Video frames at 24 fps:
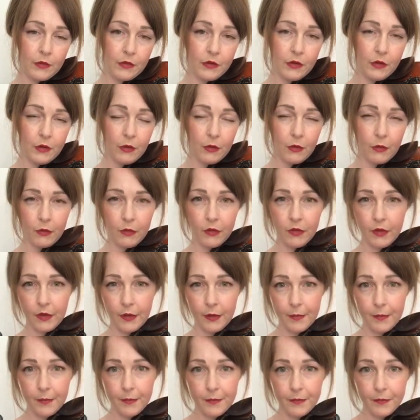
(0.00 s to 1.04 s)
do
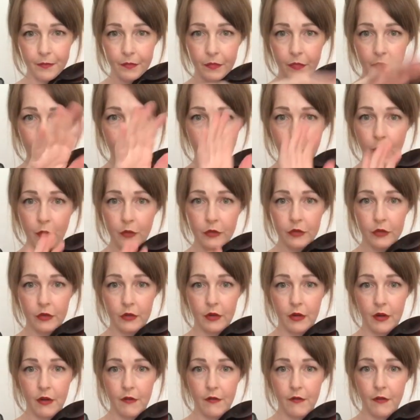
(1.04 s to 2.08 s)
the motion
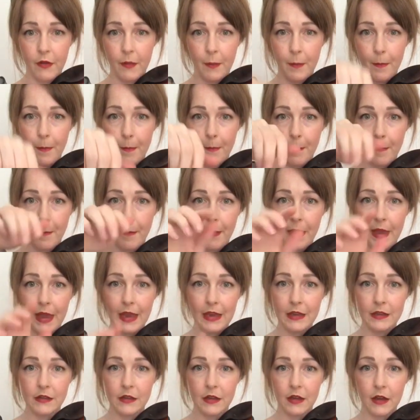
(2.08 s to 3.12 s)
of the
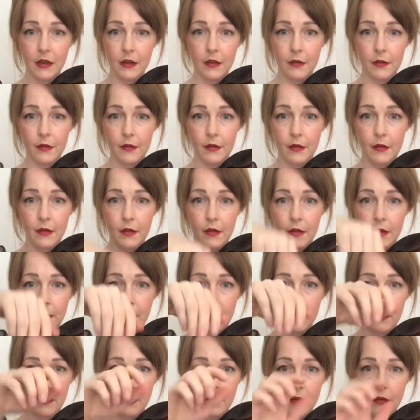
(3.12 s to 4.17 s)
painting.
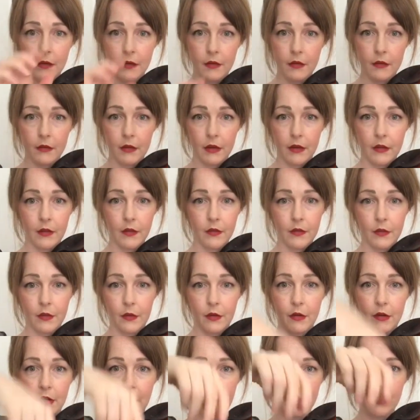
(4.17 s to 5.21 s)
Okay, this is a
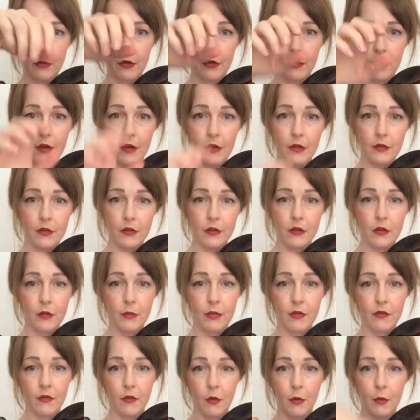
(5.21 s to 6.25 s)
good exercise to do
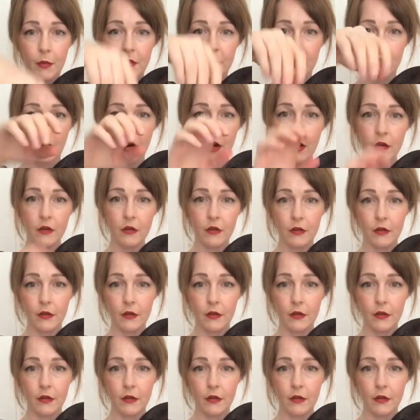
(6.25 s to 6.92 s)
before we start.